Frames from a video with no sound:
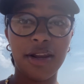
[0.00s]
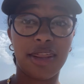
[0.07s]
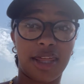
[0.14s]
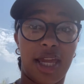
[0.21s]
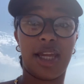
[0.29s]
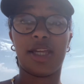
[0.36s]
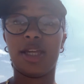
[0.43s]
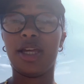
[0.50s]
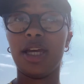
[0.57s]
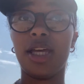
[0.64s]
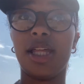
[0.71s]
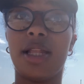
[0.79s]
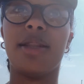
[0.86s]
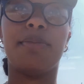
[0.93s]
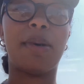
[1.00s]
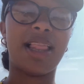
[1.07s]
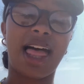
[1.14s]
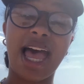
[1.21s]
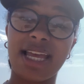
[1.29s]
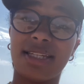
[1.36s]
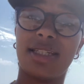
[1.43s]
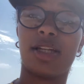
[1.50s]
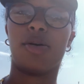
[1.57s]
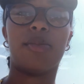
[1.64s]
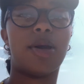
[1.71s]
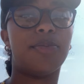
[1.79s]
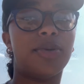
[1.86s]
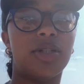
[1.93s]
thing, my last thing
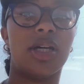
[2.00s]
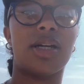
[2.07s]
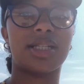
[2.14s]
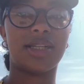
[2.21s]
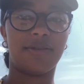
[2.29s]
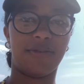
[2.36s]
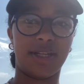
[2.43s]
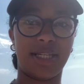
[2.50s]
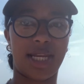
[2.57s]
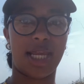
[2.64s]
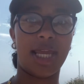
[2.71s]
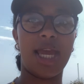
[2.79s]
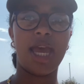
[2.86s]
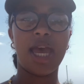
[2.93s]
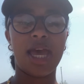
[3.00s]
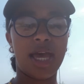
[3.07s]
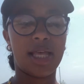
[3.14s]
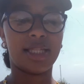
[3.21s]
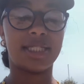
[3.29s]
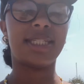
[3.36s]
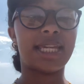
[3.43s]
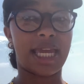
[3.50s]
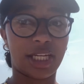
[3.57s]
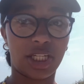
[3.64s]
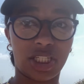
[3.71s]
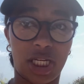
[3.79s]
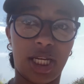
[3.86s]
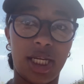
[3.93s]
on my productivity
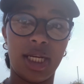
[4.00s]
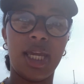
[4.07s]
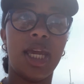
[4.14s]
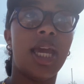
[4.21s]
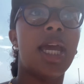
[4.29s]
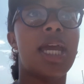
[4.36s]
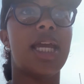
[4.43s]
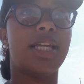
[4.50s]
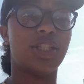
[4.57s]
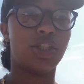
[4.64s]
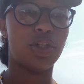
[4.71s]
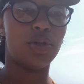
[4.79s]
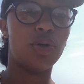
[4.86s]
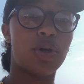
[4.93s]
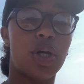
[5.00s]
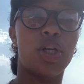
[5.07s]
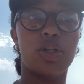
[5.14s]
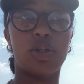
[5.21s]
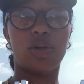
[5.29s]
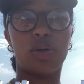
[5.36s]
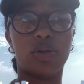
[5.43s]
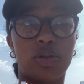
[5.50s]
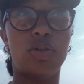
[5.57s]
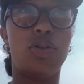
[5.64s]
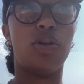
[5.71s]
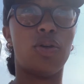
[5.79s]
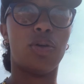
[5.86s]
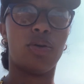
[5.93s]
section is you could
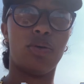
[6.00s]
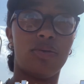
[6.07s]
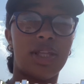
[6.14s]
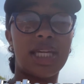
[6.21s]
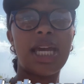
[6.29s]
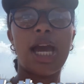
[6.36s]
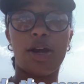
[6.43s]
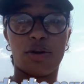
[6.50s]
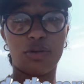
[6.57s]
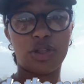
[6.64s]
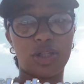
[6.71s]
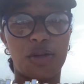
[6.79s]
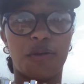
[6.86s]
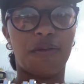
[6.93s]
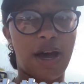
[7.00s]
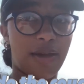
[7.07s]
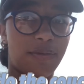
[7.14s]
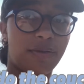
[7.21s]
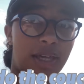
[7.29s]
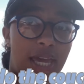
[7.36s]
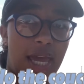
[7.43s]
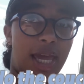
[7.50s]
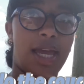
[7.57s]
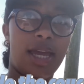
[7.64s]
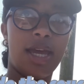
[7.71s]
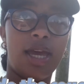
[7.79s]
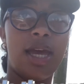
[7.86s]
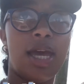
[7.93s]
do the couch to 5k.
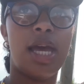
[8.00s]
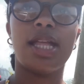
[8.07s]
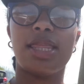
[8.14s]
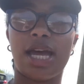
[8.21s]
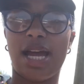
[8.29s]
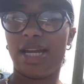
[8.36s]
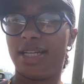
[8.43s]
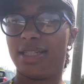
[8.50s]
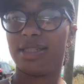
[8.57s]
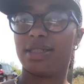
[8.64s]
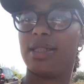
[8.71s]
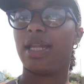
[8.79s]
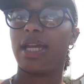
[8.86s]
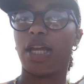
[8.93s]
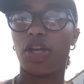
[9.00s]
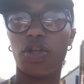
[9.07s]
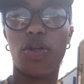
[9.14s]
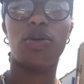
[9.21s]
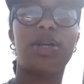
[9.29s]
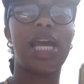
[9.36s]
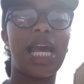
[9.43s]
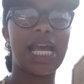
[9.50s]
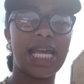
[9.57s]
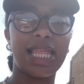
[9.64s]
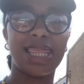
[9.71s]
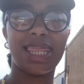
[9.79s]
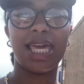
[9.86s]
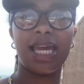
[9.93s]
That is like a UK
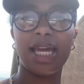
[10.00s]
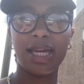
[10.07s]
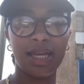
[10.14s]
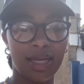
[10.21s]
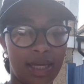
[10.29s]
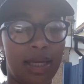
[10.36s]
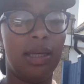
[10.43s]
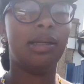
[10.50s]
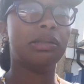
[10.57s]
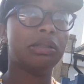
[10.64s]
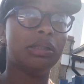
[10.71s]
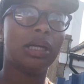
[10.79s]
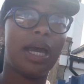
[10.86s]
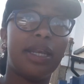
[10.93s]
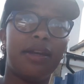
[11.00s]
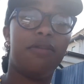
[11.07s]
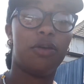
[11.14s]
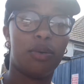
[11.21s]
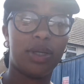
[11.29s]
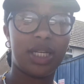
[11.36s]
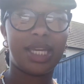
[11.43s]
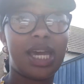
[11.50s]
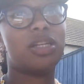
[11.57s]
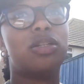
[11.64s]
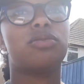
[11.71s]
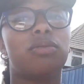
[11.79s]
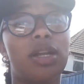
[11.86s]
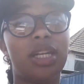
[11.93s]
thing, and if you want to get
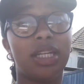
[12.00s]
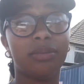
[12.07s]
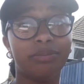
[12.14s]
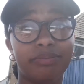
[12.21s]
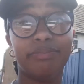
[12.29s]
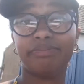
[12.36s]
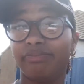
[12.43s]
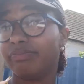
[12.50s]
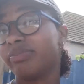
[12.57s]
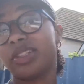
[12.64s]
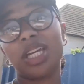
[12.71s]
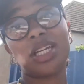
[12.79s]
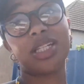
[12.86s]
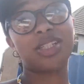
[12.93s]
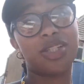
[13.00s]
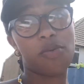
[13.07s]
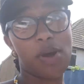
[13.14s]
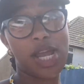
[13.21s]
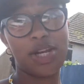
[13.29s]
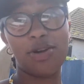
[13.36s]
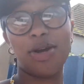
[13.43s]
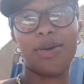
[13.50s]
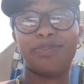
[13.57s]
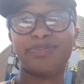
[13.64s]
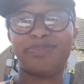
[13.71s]
into running, it's a way to do it.